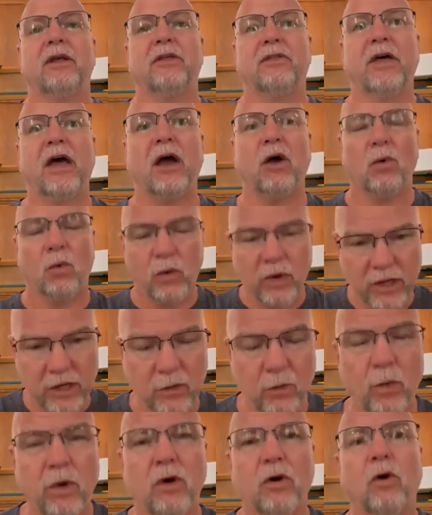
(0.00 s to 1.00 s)
that we
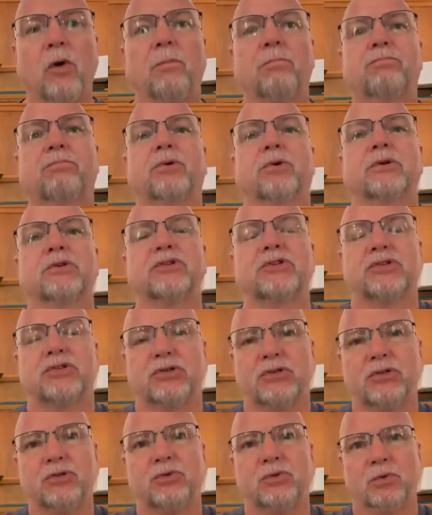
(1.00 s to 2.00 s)
will
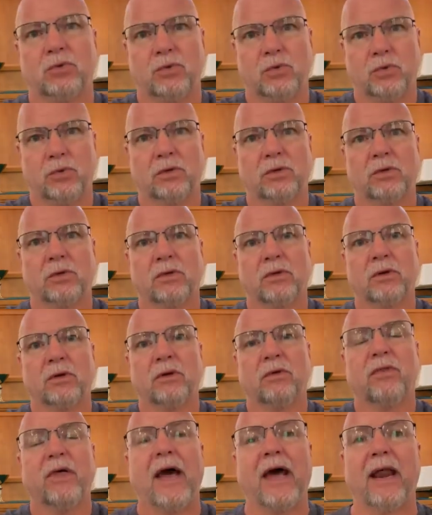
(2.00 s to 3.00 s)
pursue
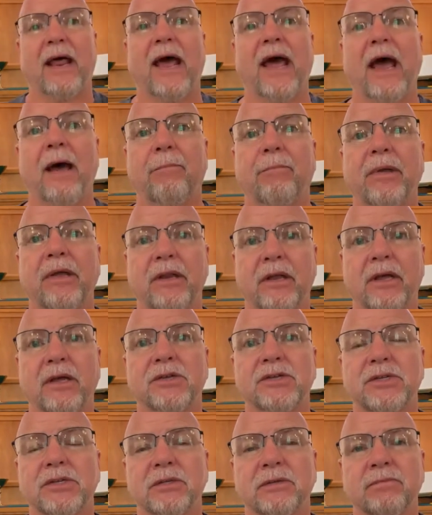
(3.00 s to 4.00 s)
that
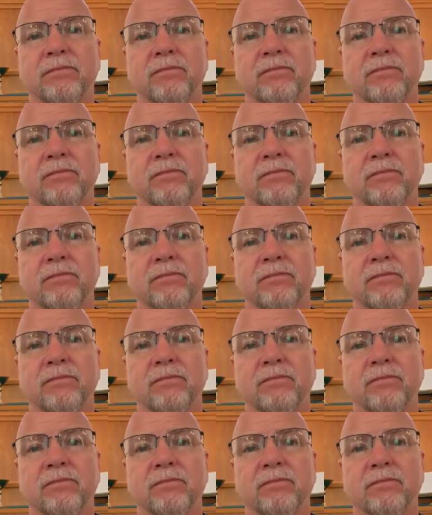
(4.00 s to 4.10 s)
happiness